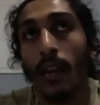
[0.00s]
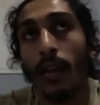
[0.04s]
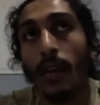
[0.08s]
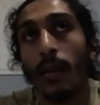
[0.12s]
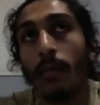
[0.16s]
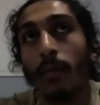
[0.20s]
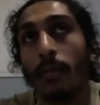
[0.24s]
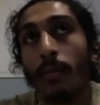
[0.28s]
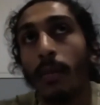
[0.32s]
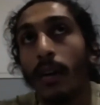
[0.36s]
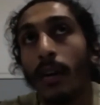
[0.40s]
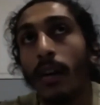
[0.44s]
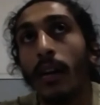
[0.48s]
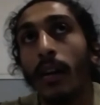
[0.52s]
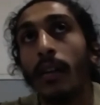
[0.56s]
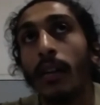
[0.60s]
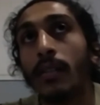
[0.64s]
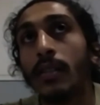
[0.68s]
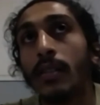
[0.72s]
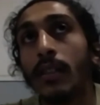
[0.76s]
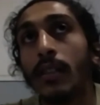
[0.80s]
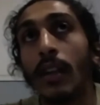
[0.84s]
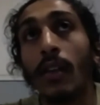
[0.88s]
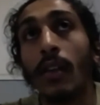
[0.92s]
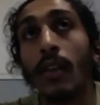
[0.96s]
But
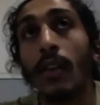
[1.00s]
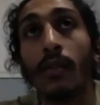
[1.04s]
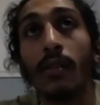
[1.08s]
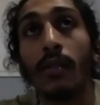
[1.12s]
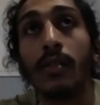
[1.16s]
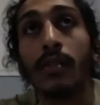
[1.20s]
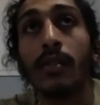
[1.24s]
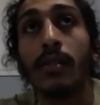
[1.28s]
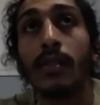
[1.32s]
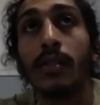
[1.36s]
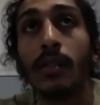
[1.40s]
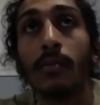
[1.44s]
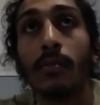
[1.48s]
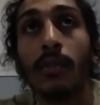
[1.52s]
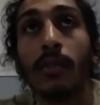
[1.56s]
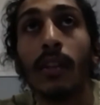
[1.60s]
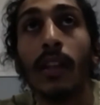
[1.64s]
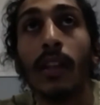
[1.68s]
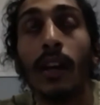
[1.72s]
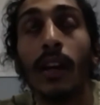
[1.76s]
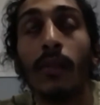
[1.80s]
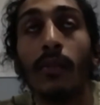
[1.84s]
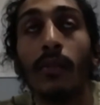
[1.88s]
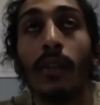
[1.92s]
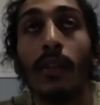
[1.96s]
steroids is something
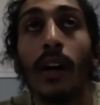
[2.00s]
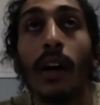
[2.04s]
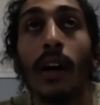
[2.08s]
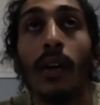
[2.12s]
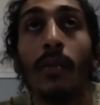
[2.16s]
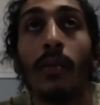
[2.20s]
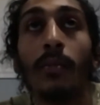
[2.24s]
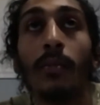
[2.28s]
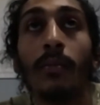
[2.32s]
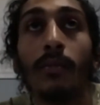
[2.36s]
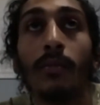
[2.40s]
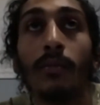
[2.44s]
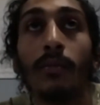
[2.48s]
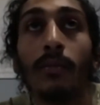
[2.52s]
that will help